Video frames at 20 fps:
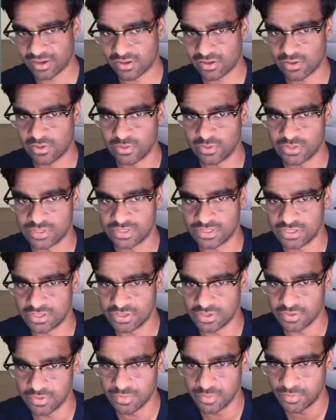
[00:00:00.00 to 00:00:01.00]
Claude to
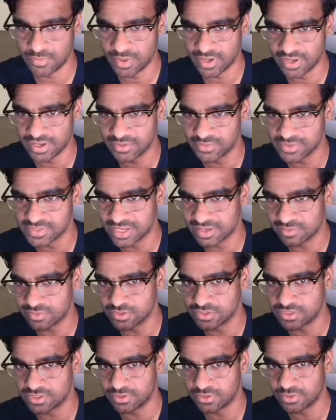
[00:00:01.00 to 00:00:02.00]
do, but it was able
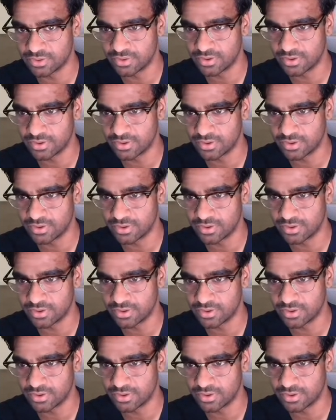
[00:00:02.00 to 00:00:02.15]
to